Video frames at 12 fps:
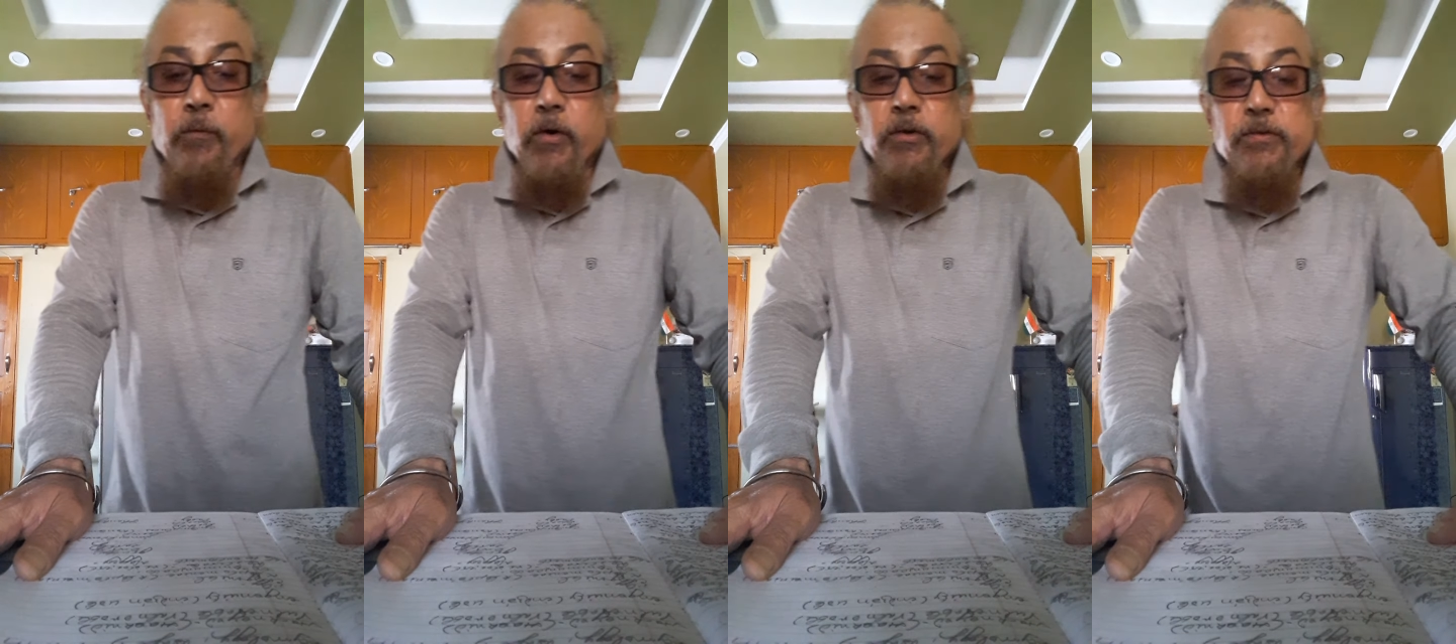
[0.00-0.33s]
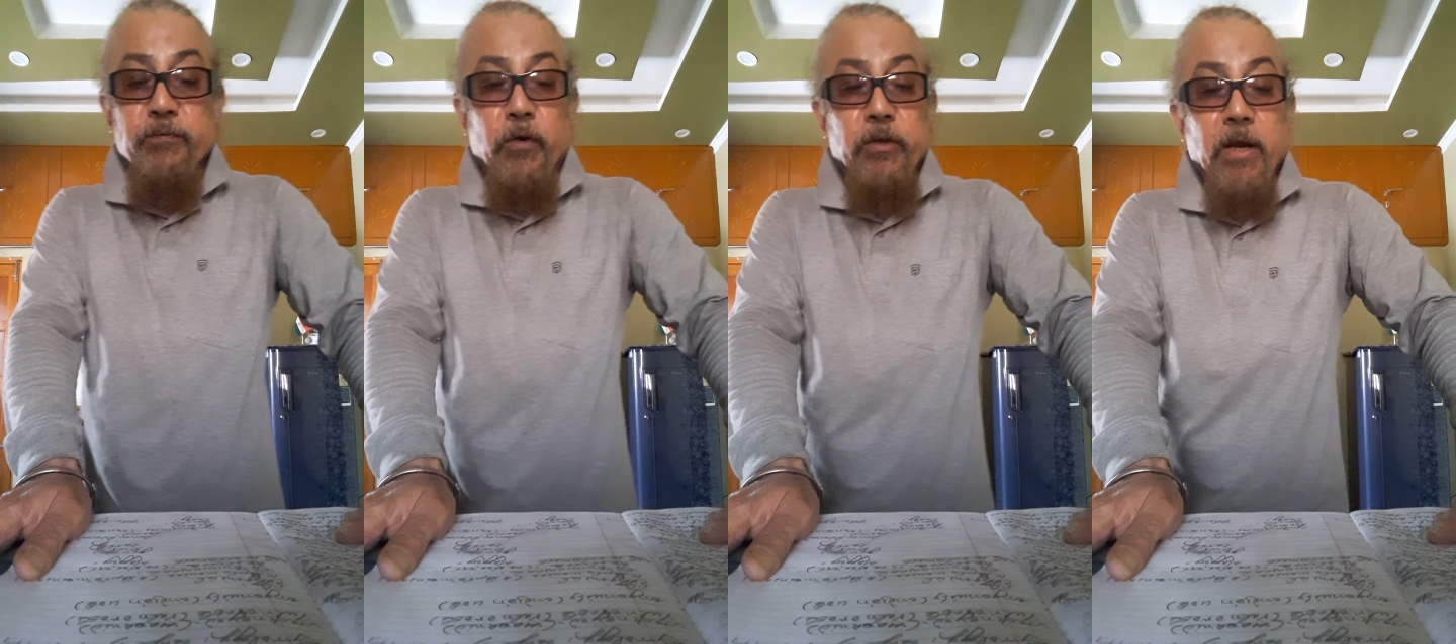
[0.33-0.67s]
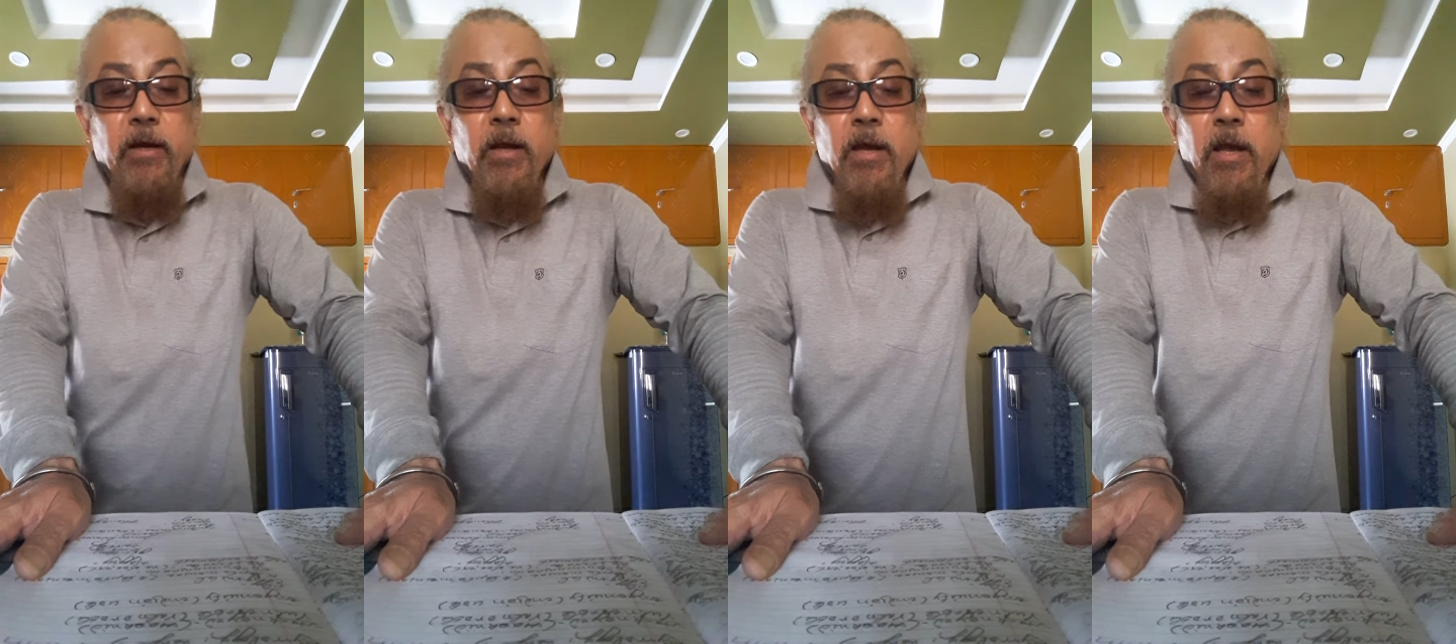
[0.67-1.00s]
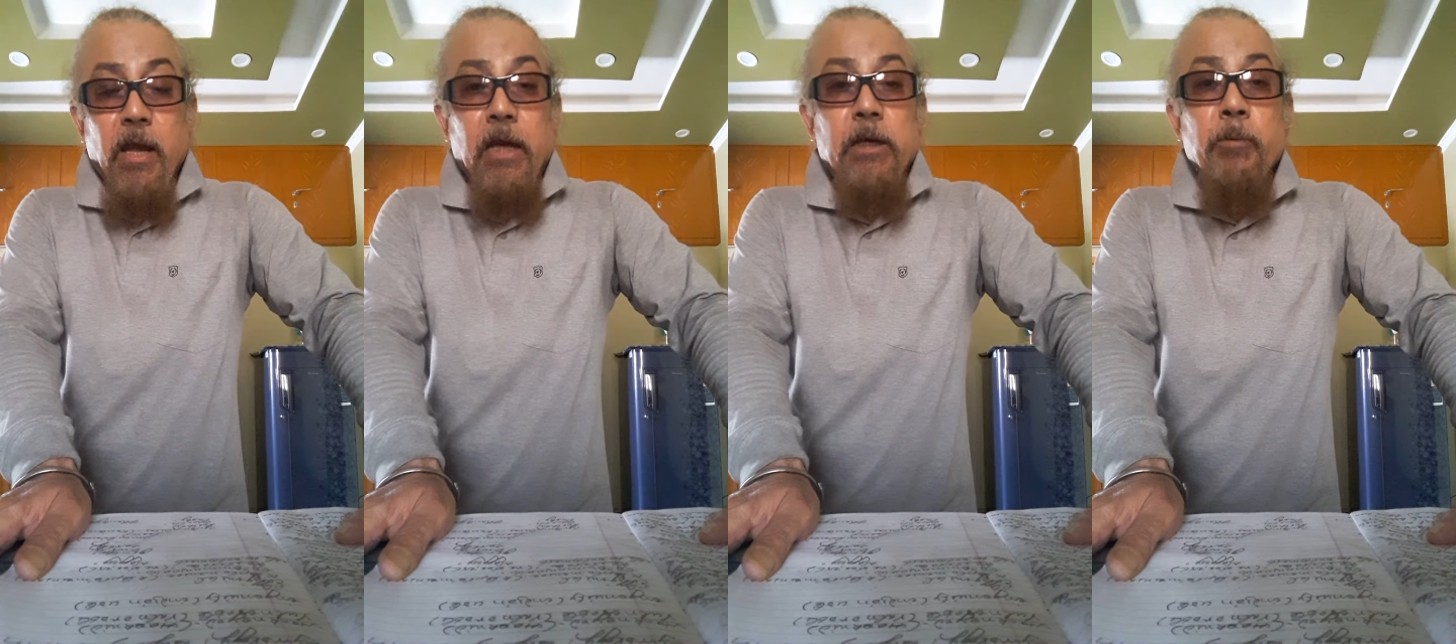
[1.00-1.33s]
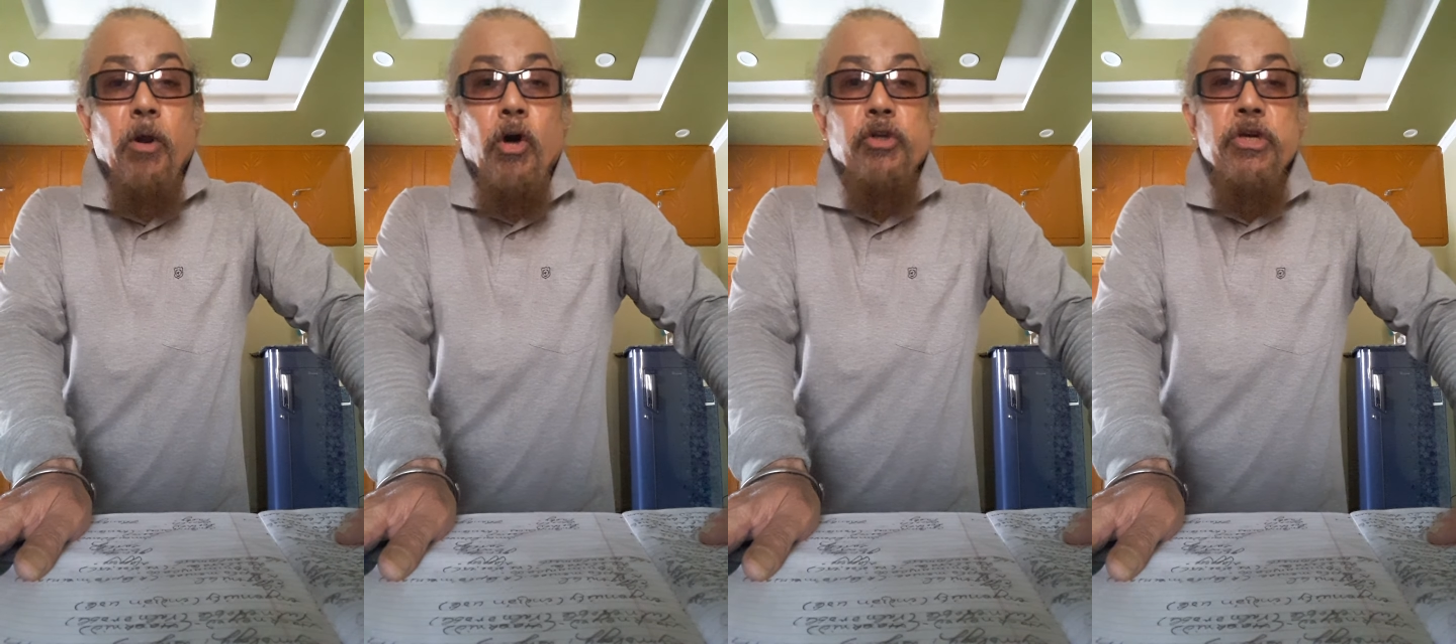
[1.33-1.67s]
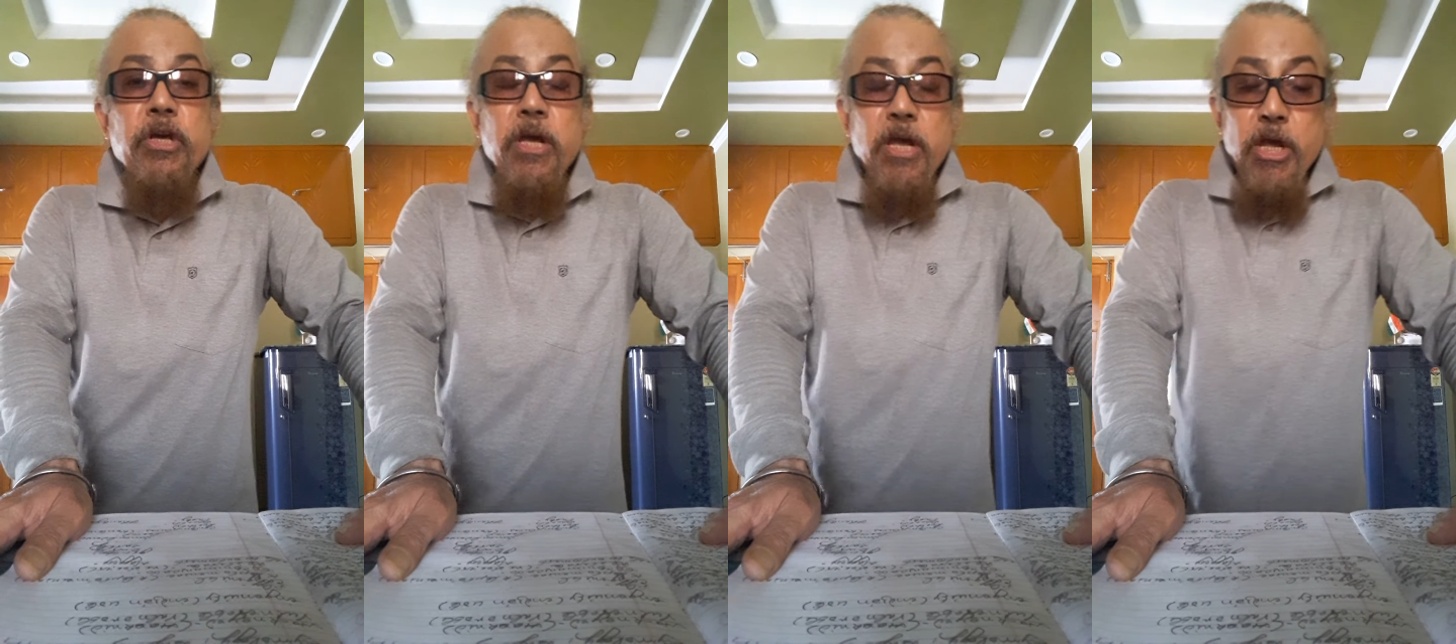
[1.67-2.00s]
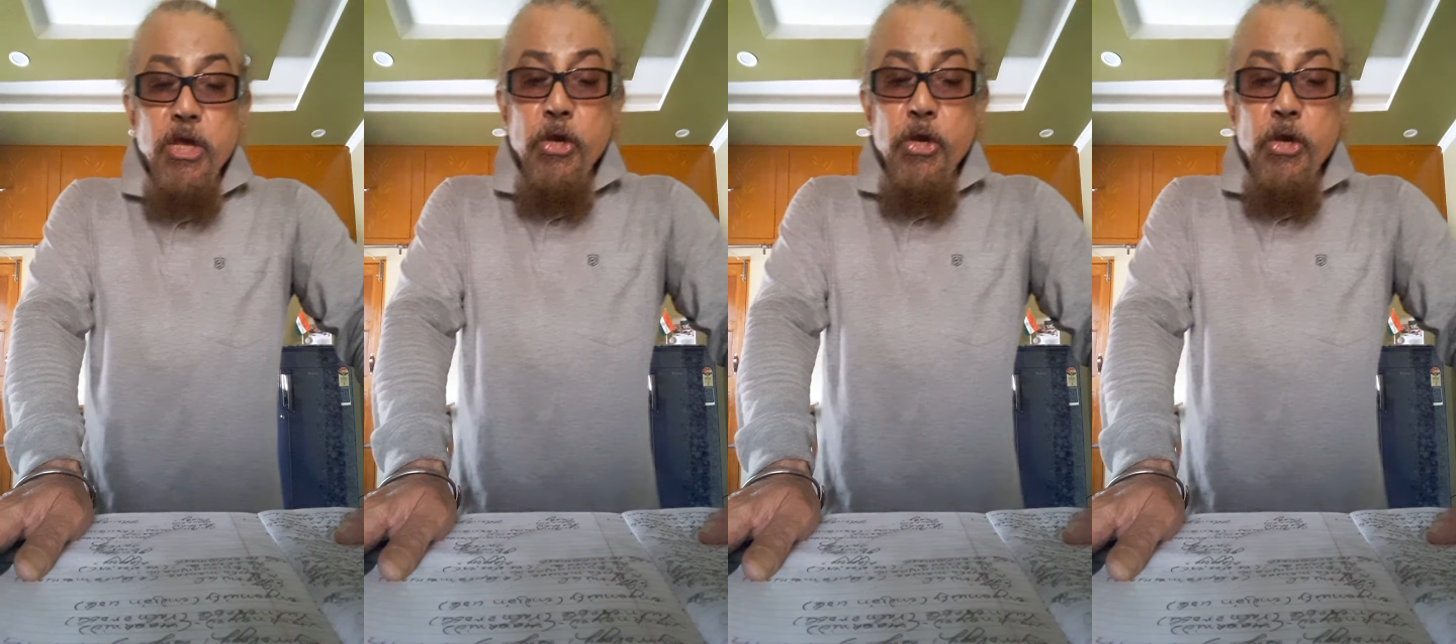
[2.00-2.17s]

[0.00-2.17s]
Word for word: words for their etymology,